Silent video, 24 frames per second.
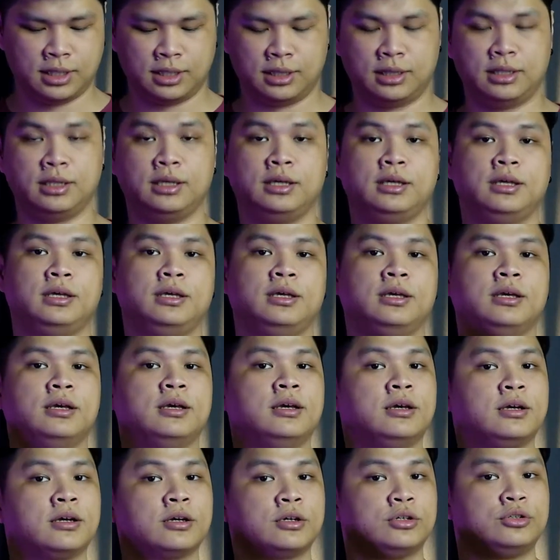the
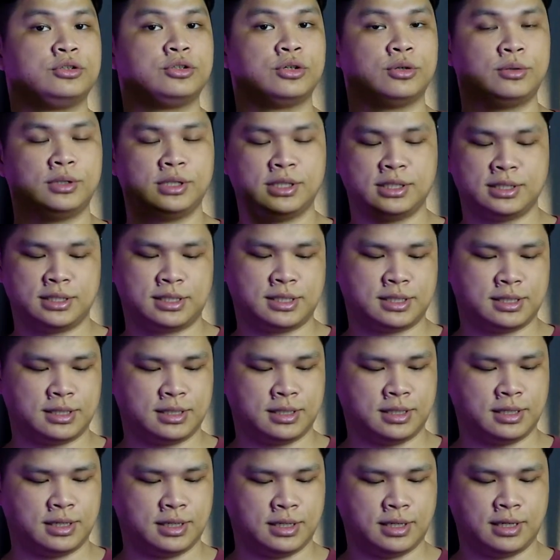controllers
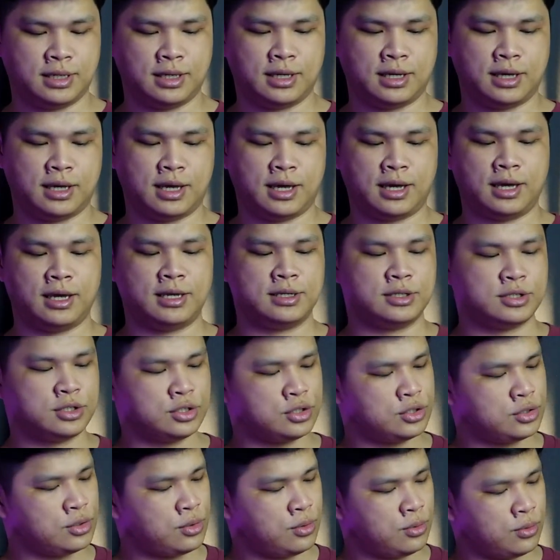as
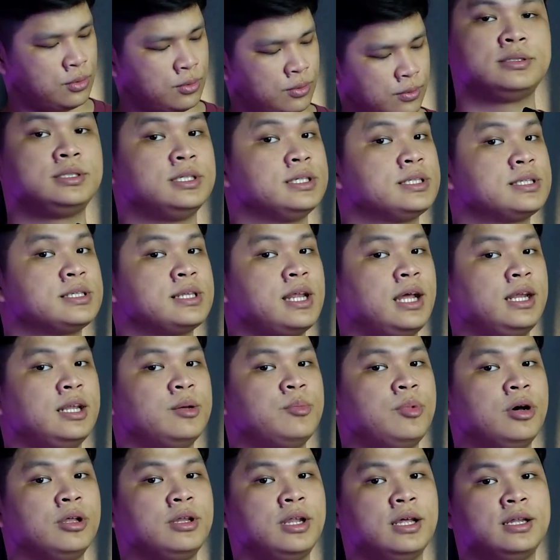so. Just slide them
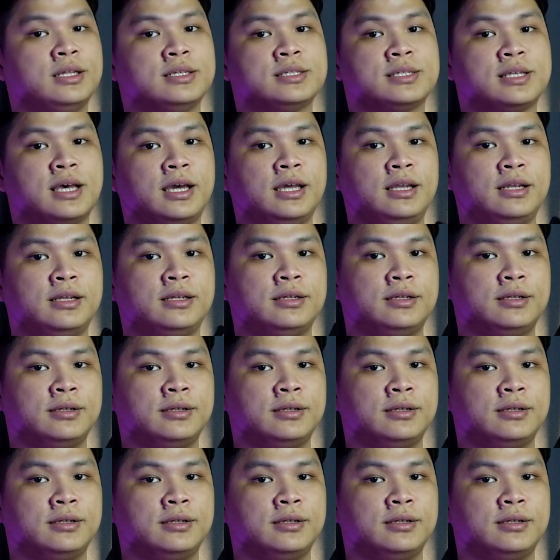on at the side.